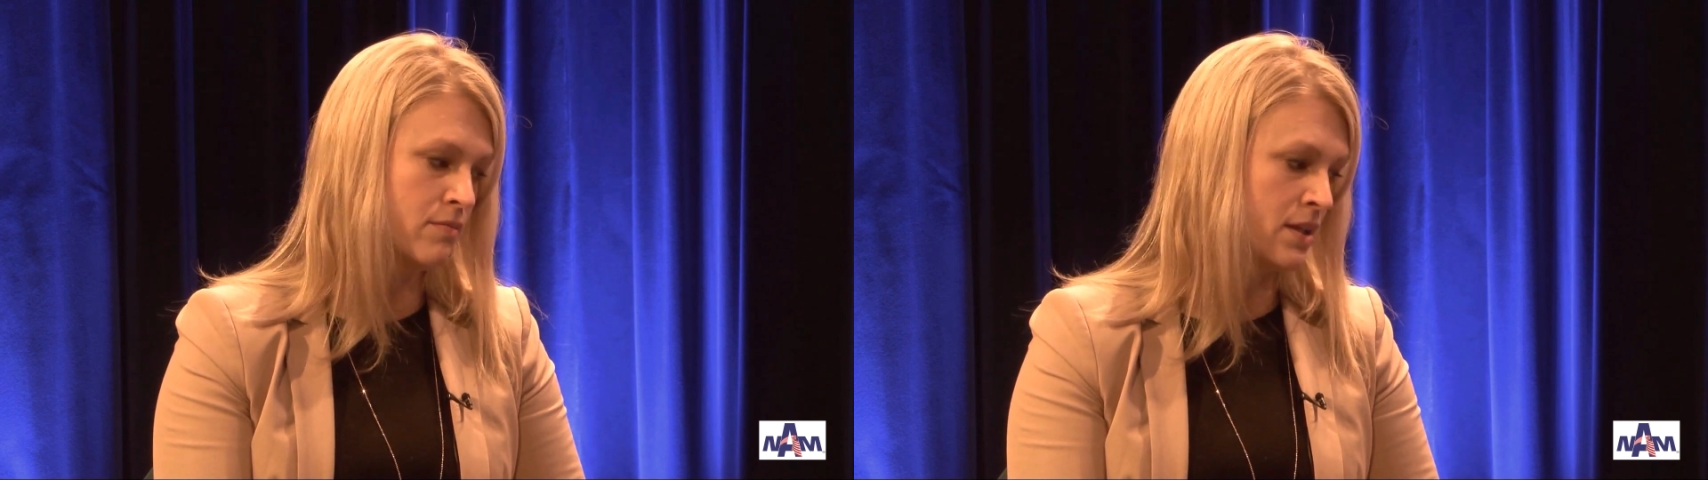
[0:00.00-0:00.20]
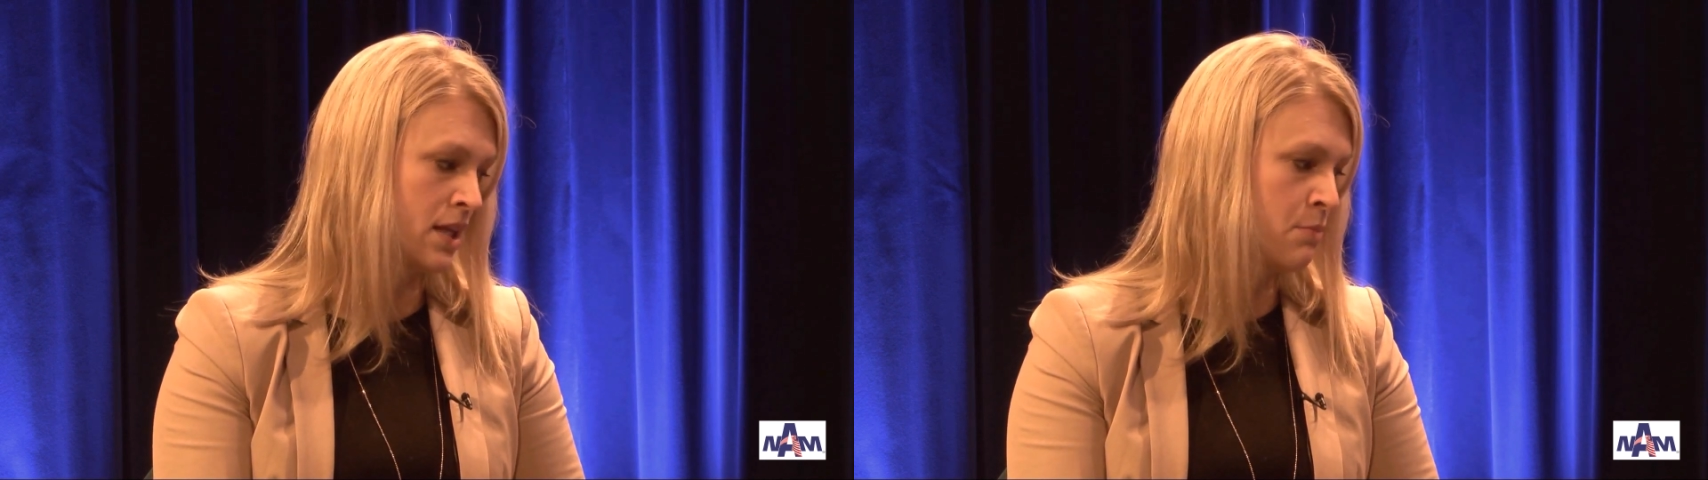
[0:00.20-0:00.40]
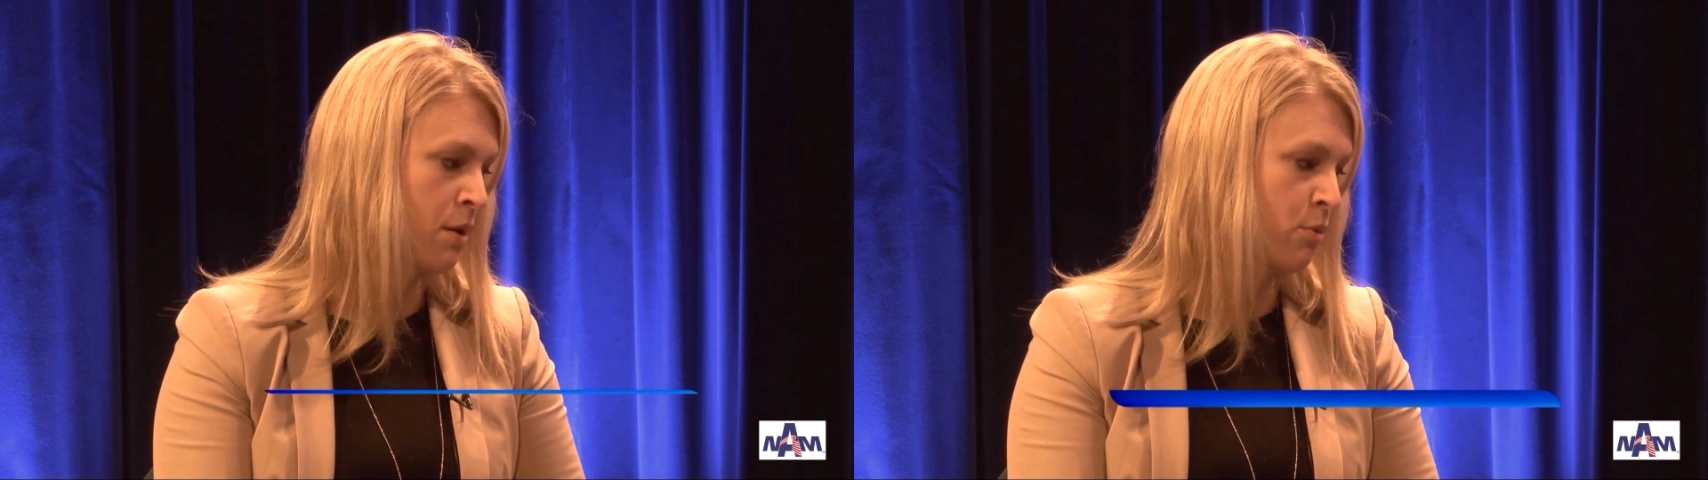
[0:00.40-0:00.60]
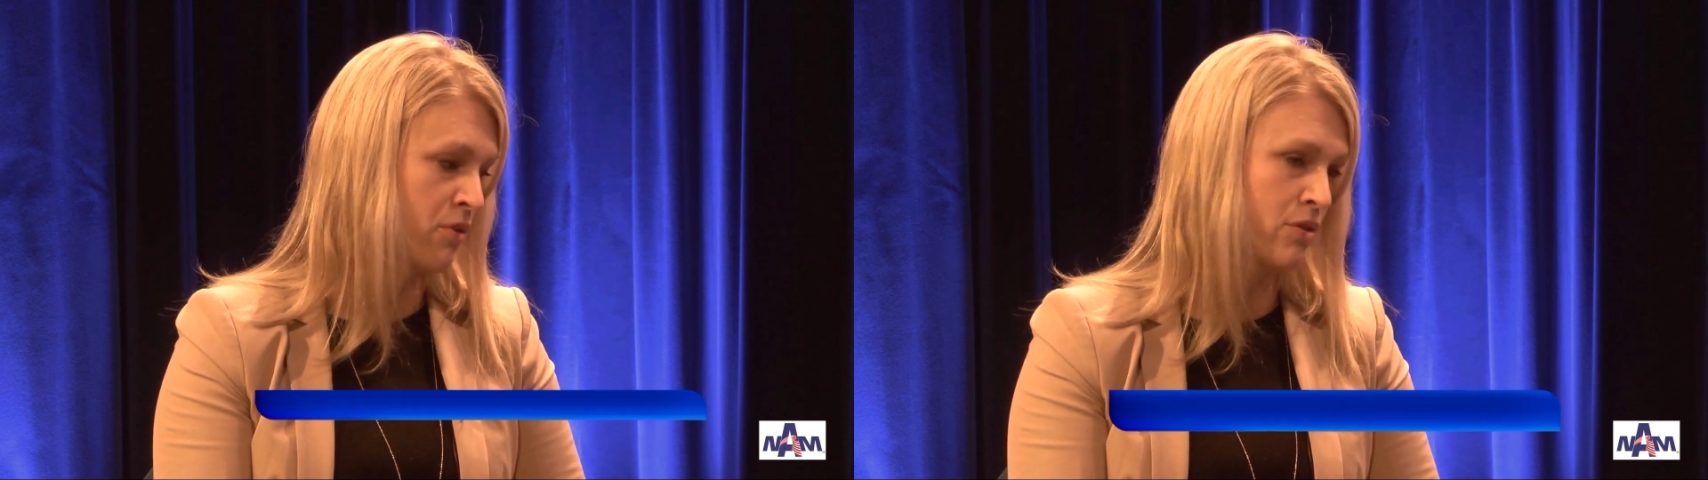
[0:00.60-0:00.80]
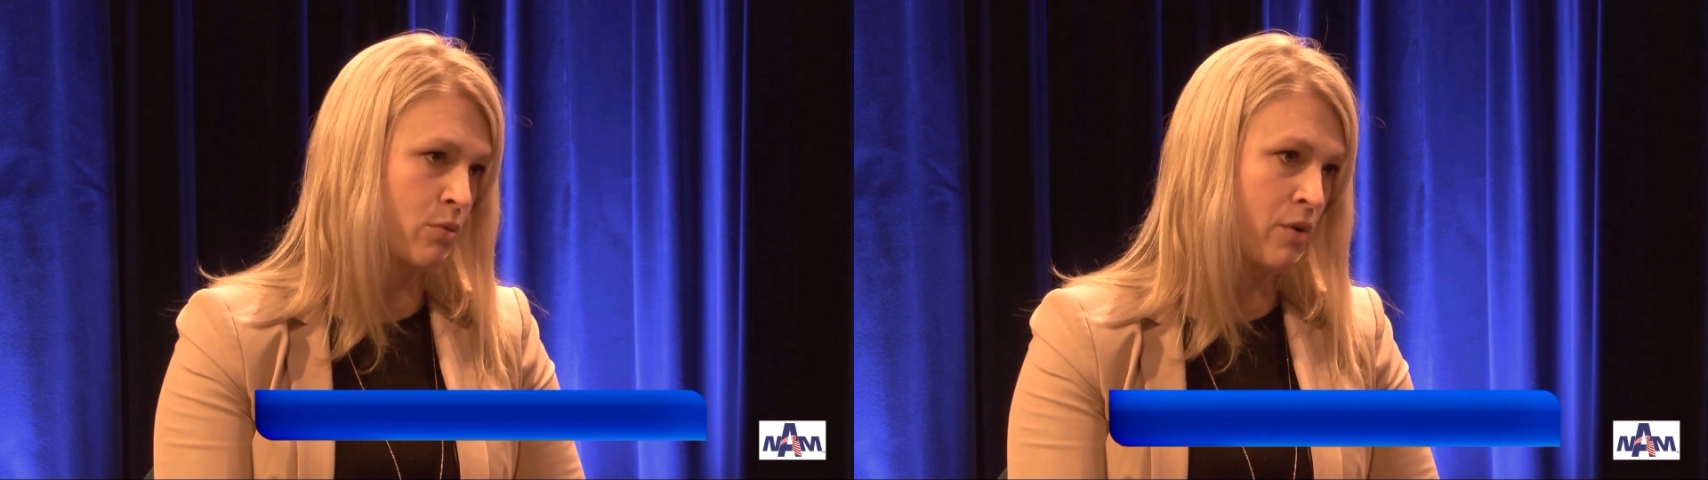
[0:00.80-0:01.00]
keep up
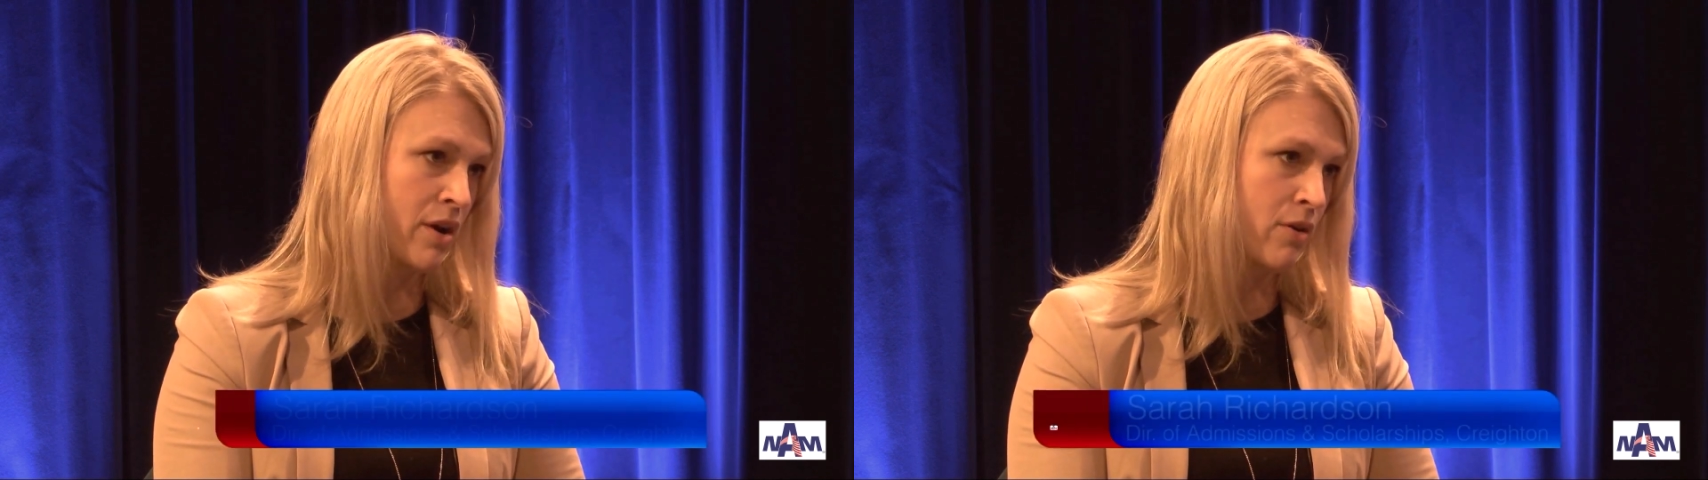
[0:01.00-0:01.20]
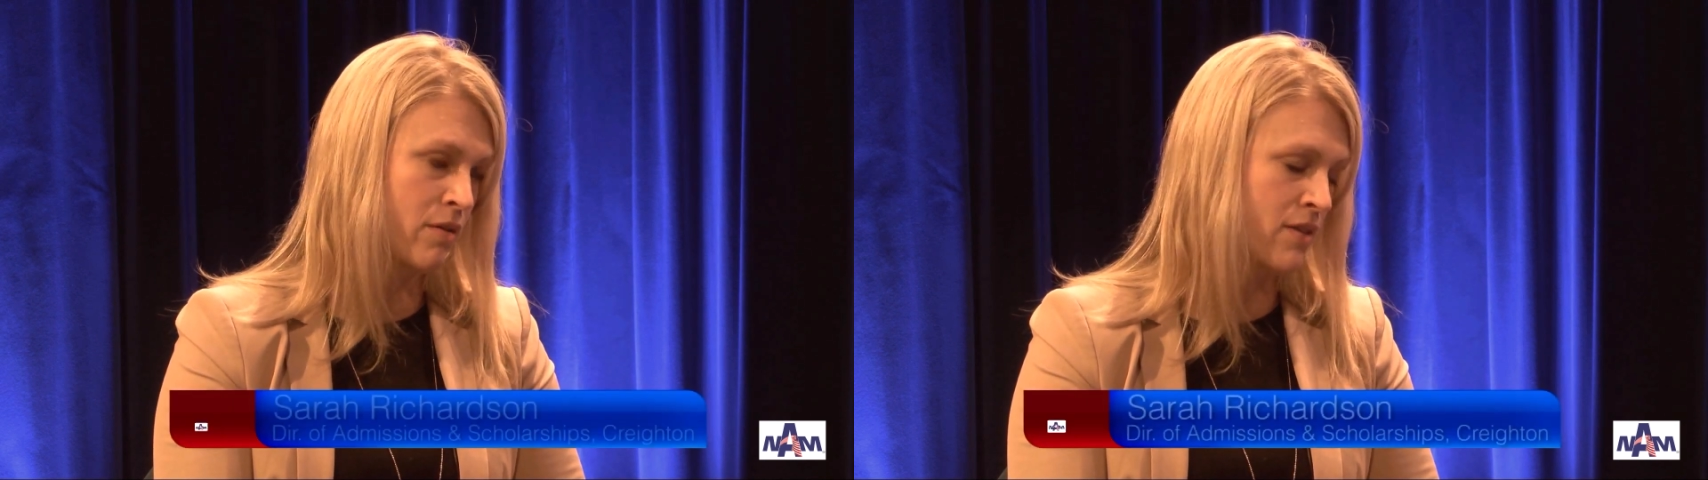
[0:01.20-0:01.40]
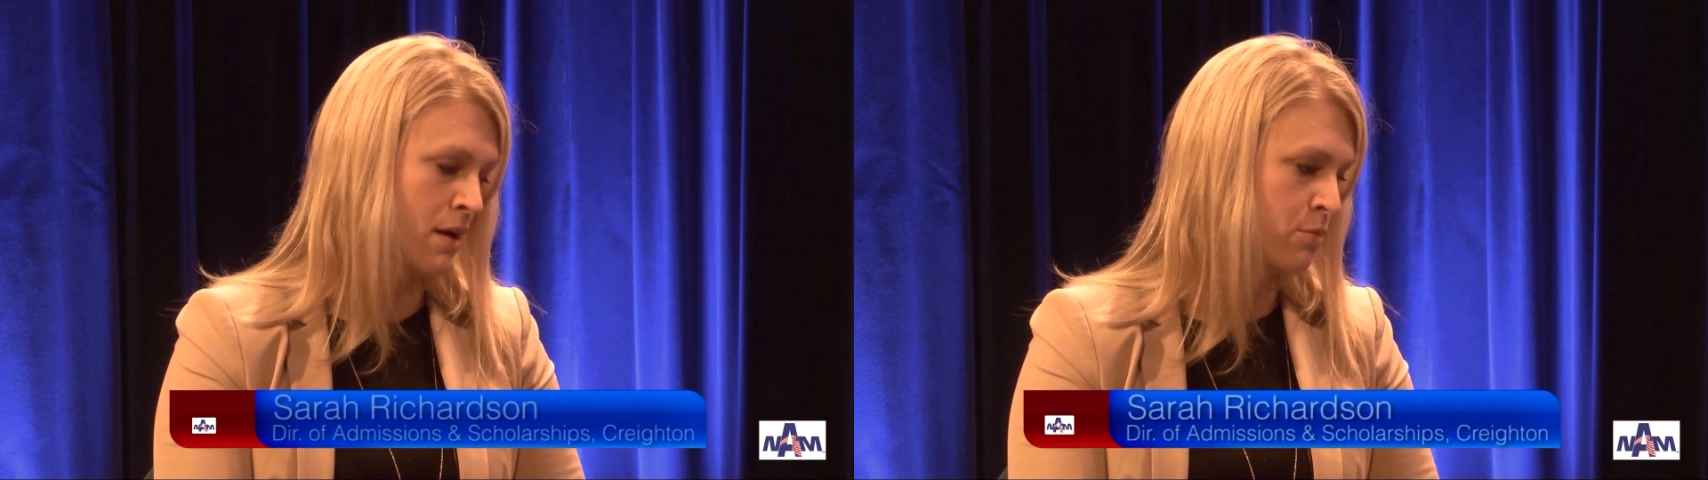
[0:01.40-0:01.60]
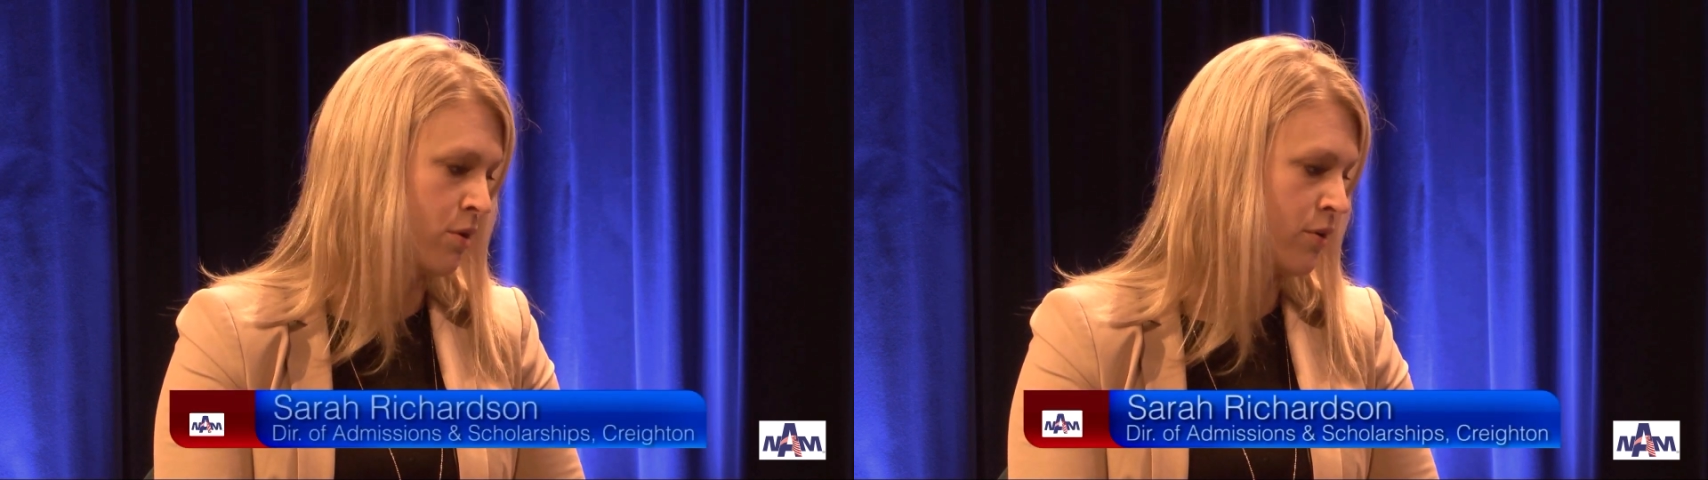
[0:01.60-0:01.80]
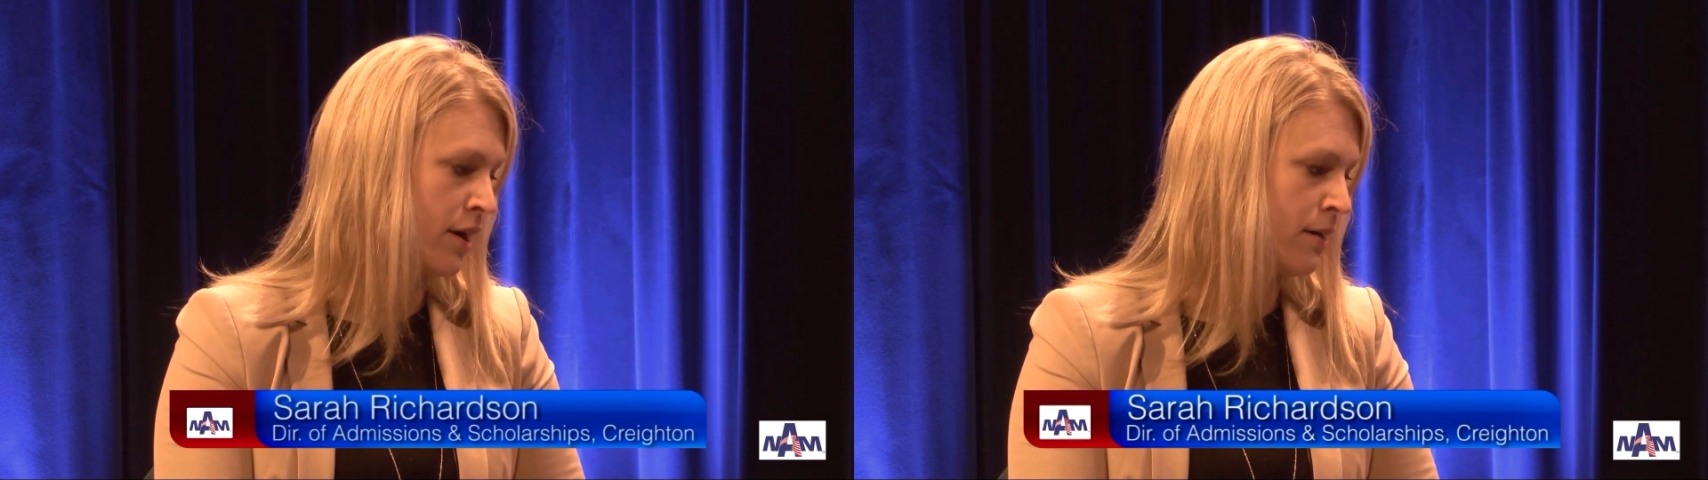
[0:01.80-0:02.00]
with the rigor of that
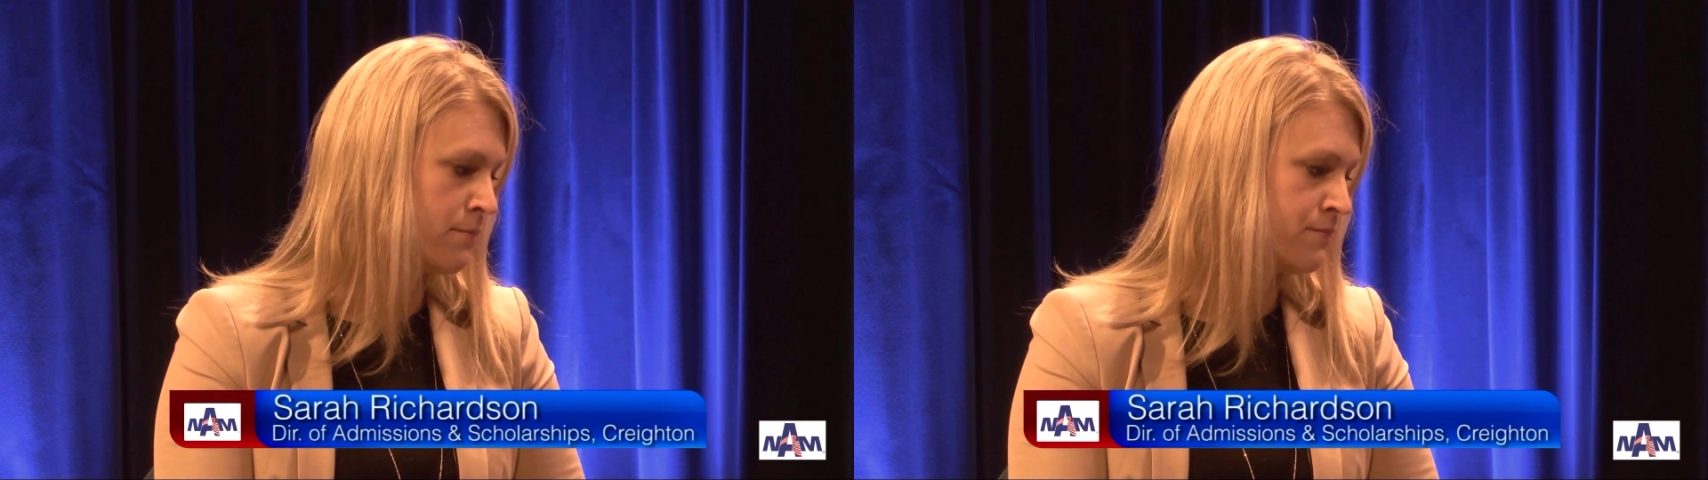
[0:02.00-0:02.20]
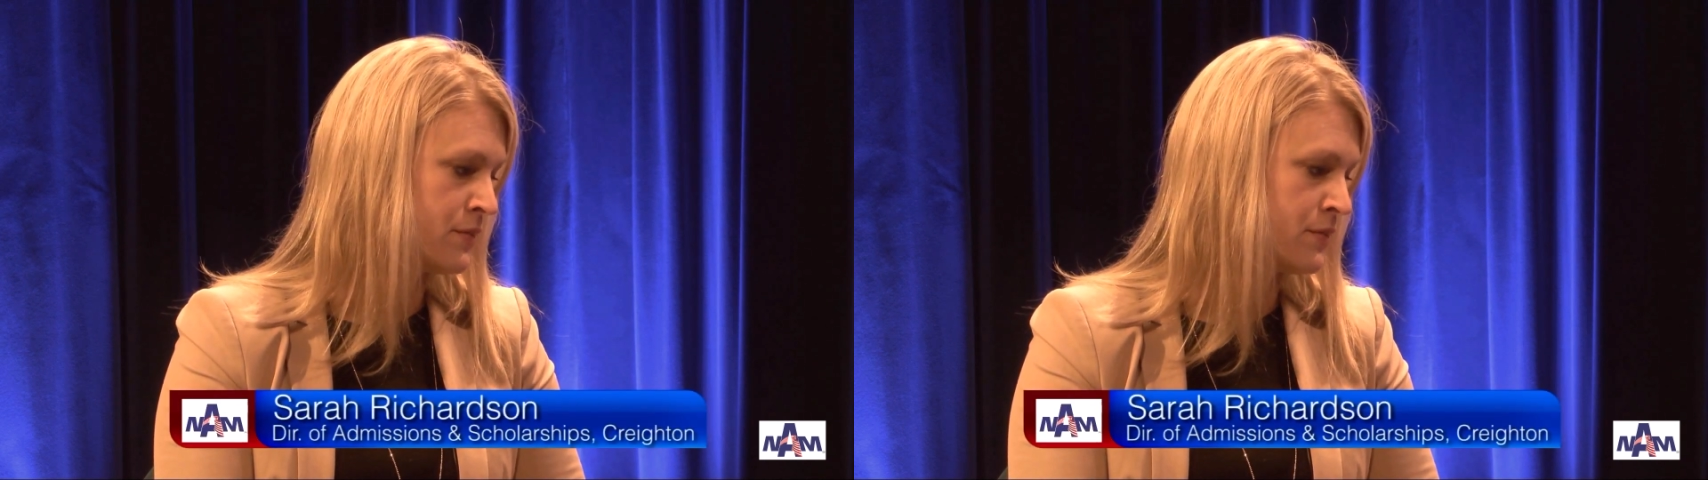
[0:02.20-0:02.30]
program.